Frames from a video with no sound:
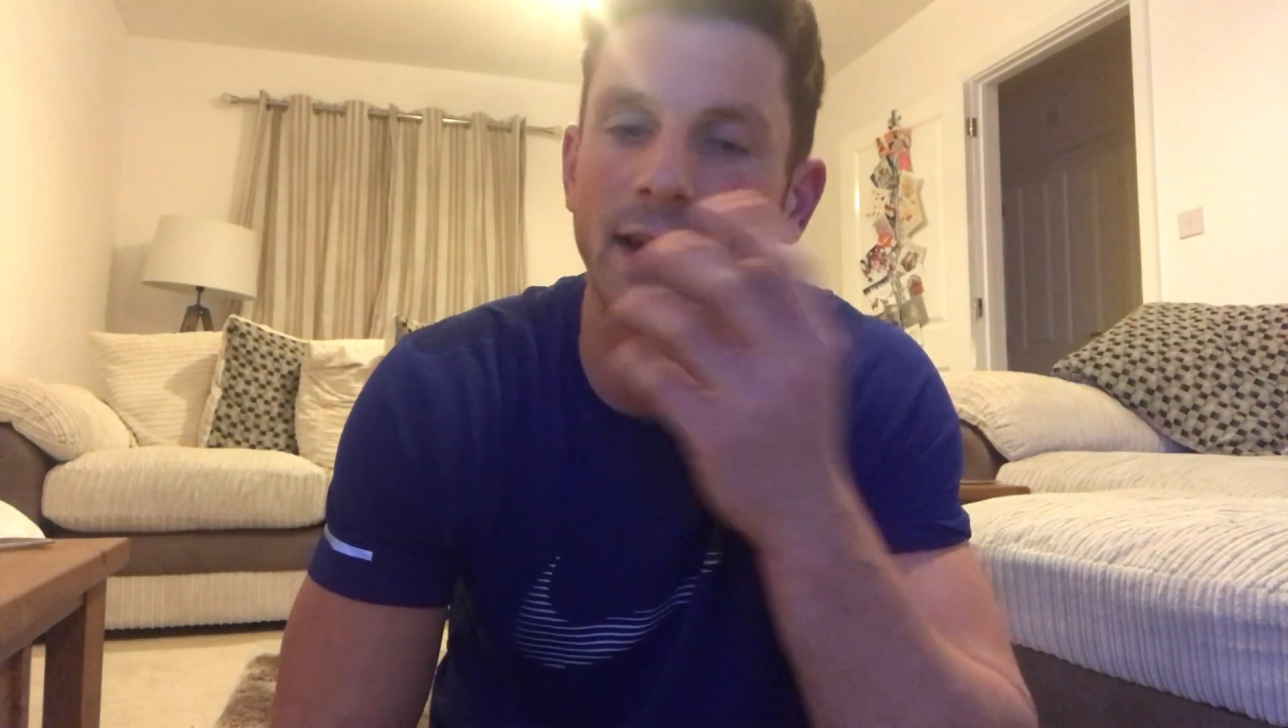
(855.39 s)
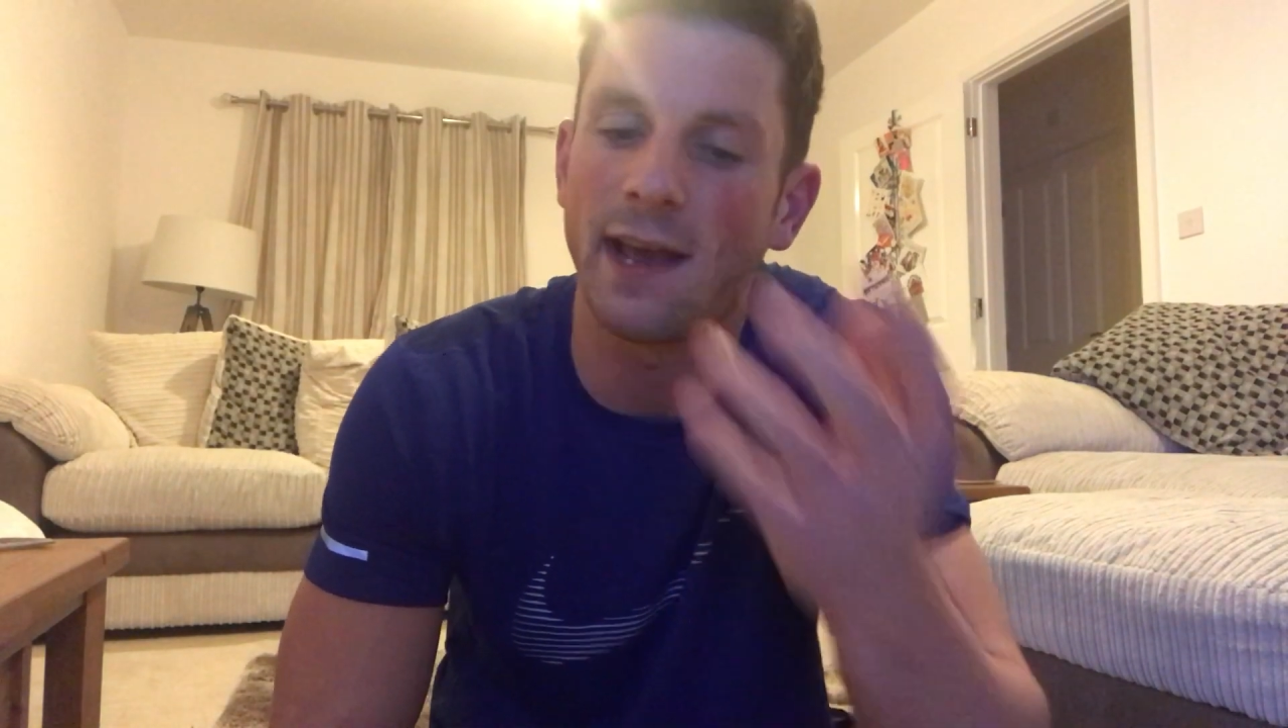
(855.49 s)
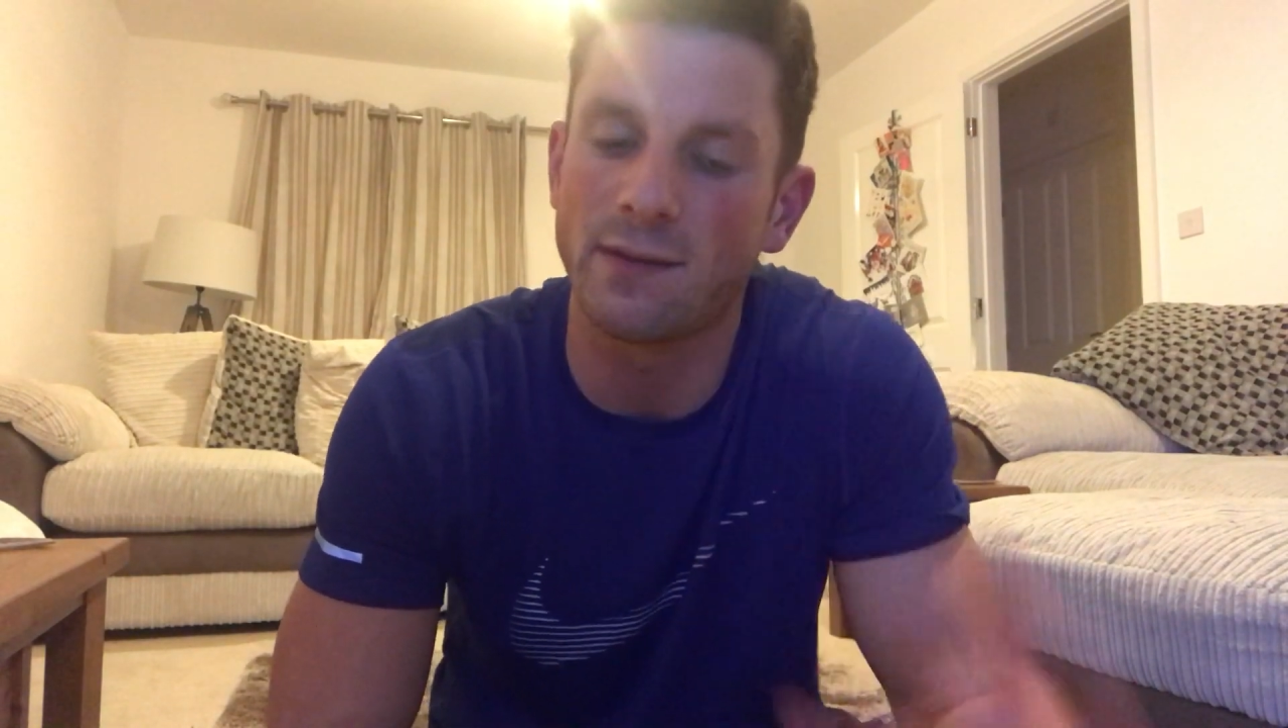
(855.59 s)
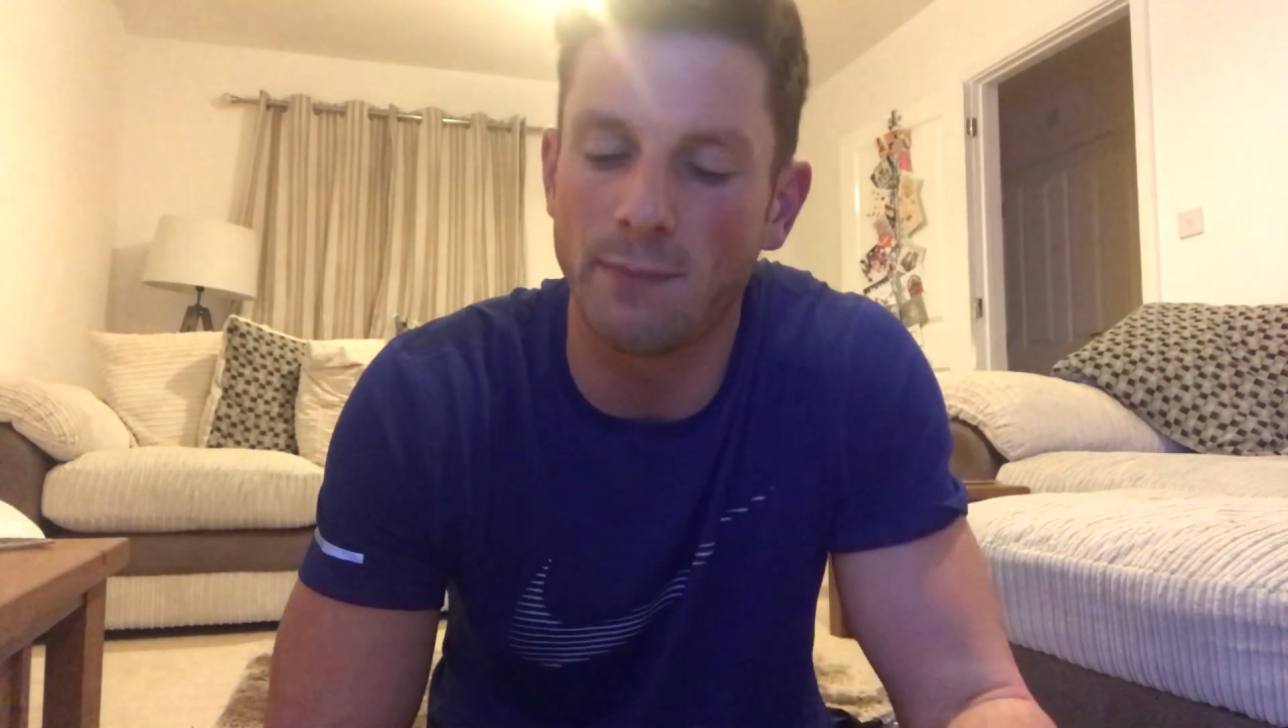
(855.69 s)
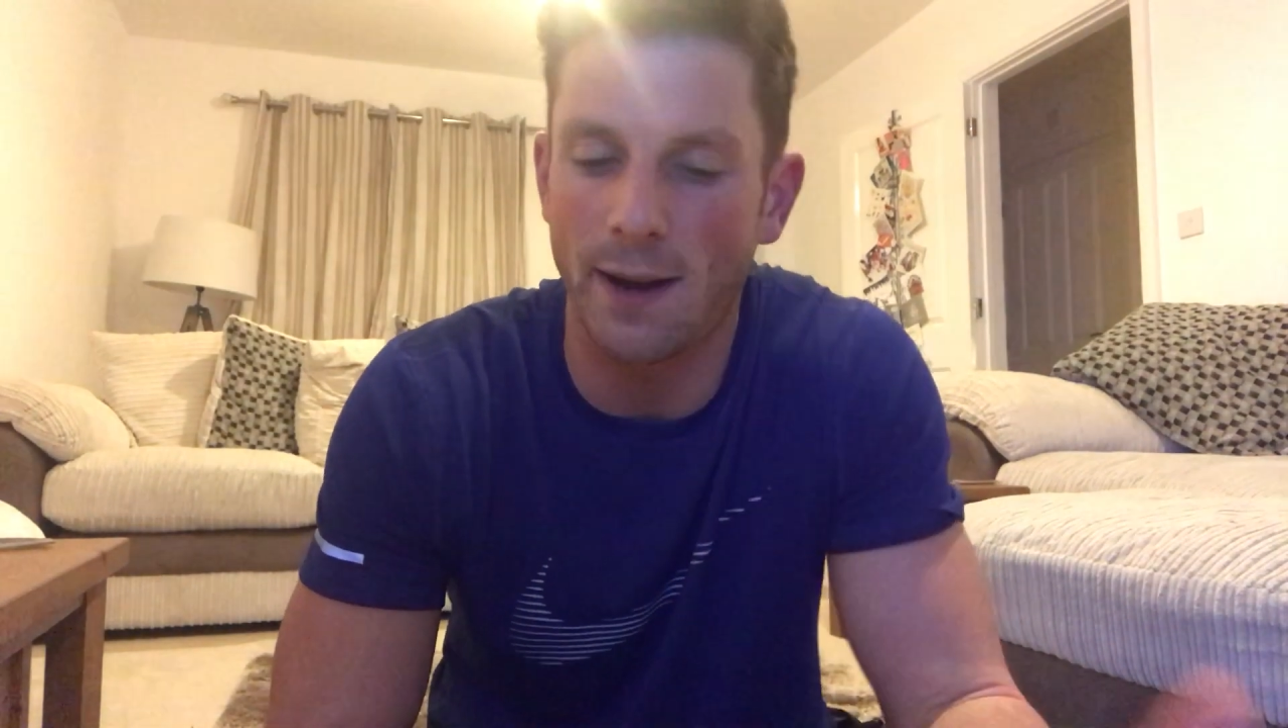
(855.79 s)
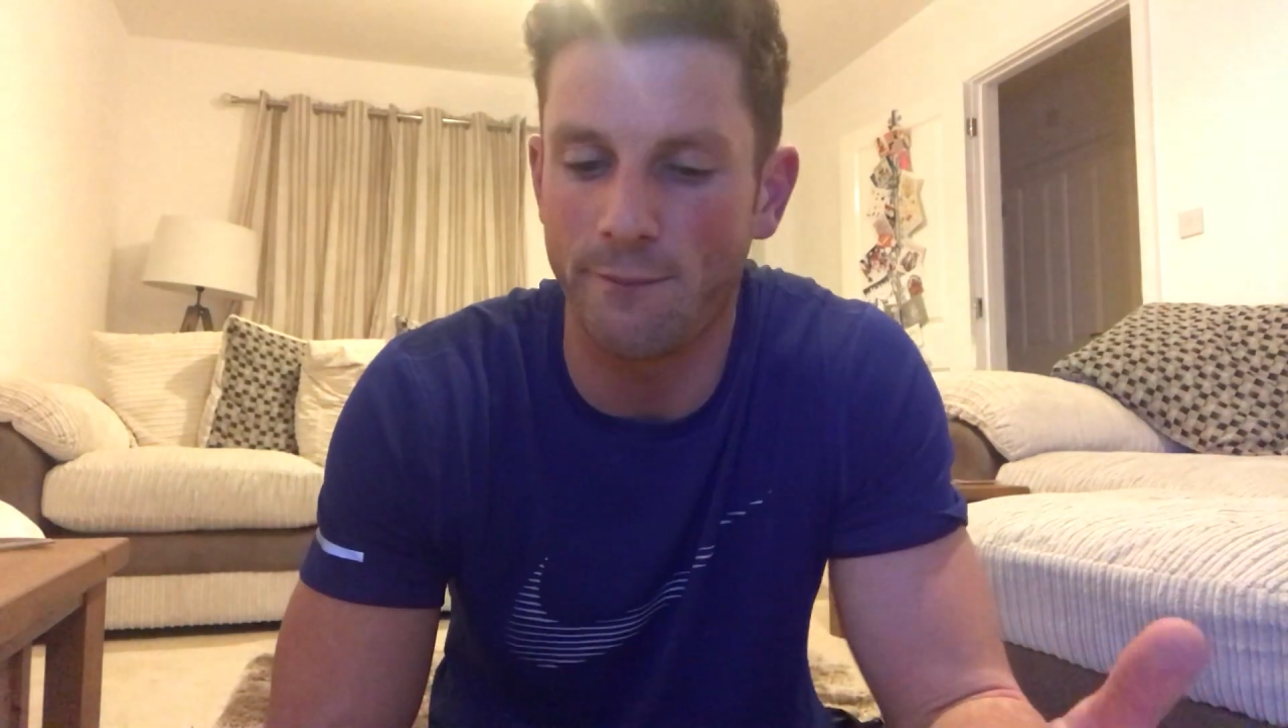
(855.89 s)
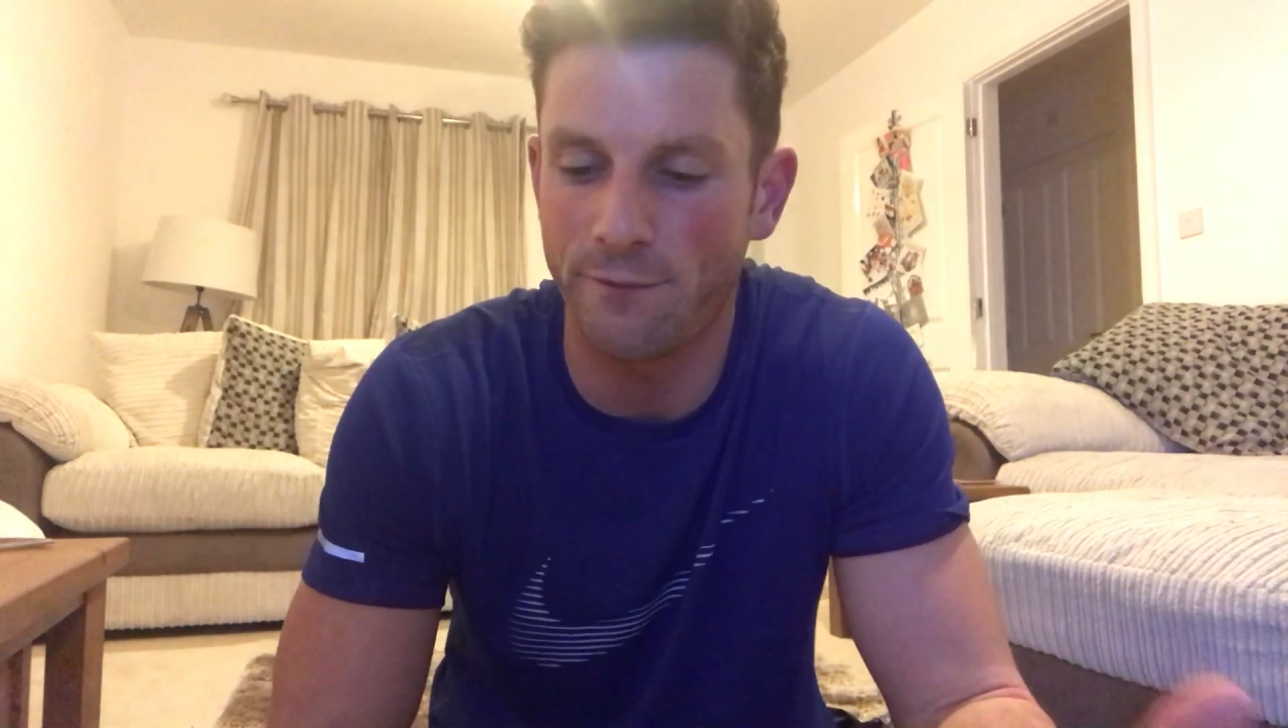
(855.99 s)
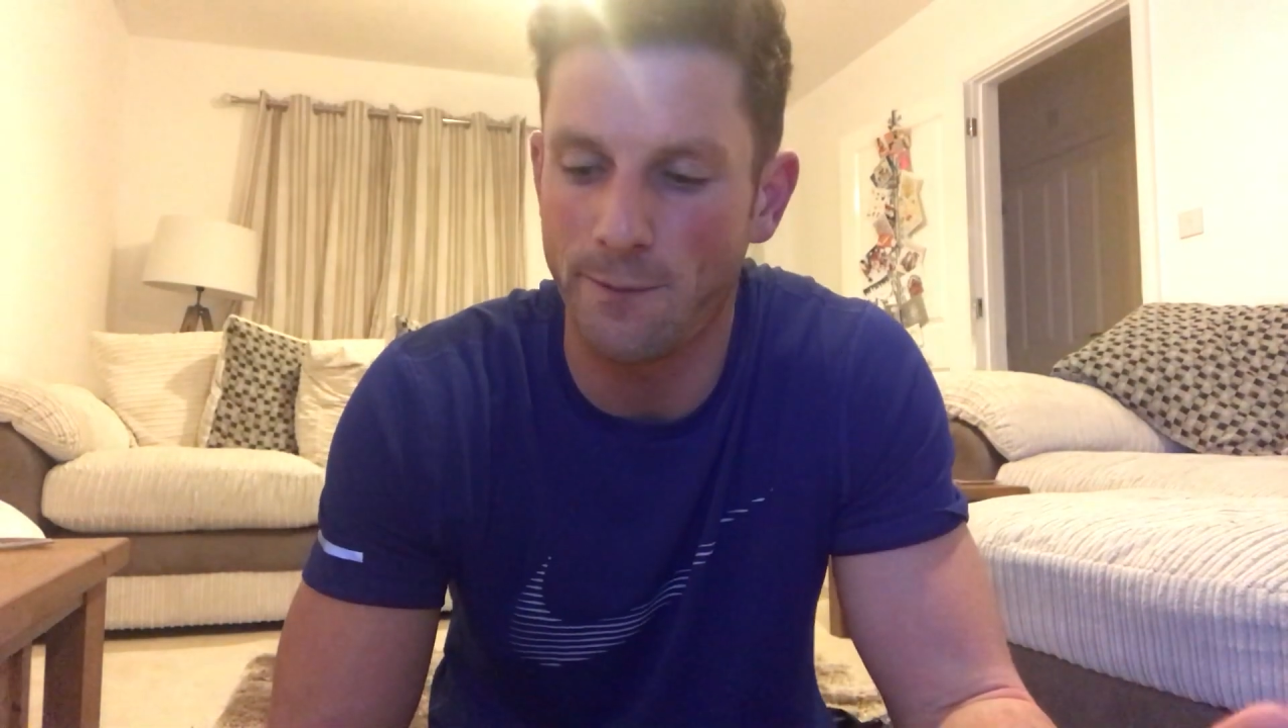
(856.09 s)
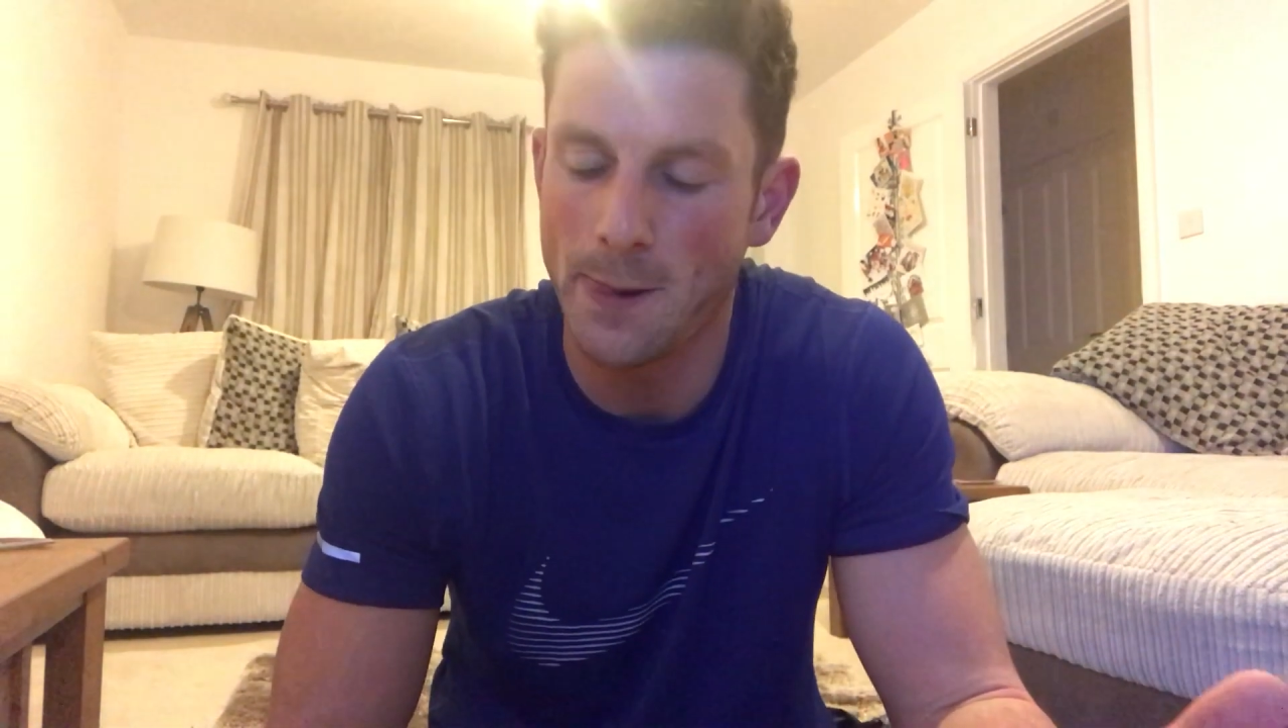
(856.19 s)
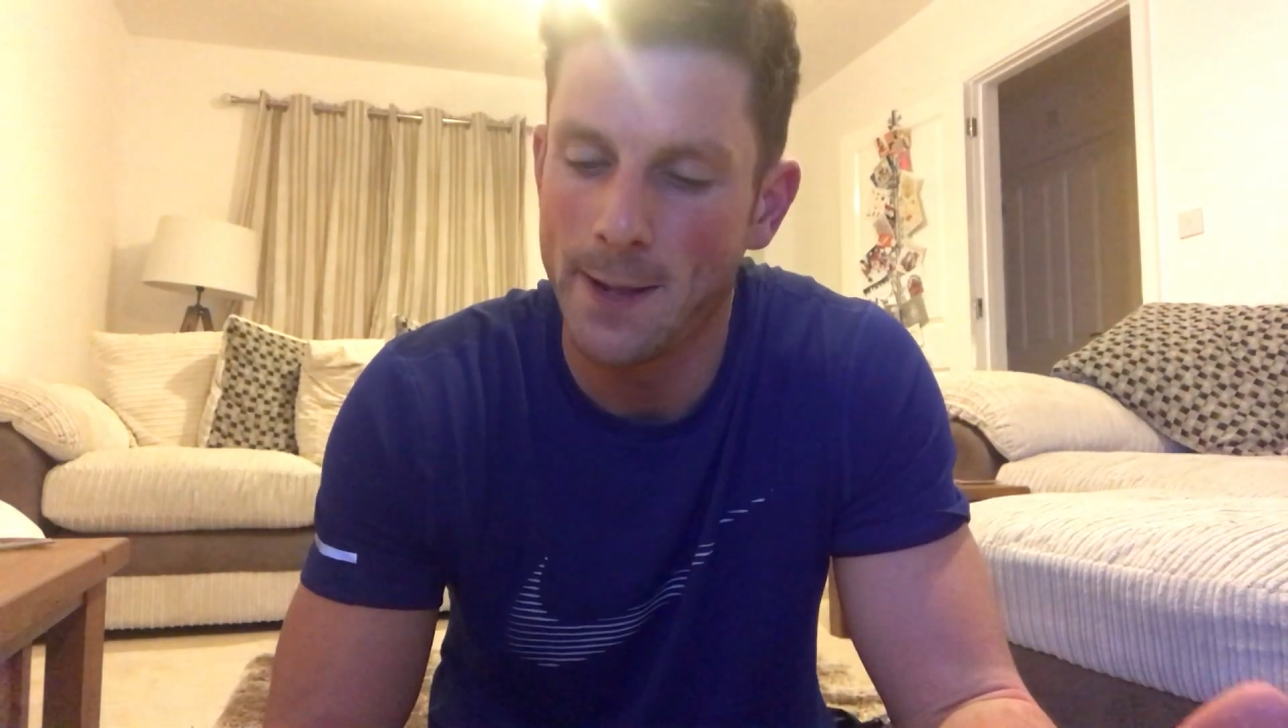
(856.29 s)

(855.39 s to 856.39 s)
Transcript: next month.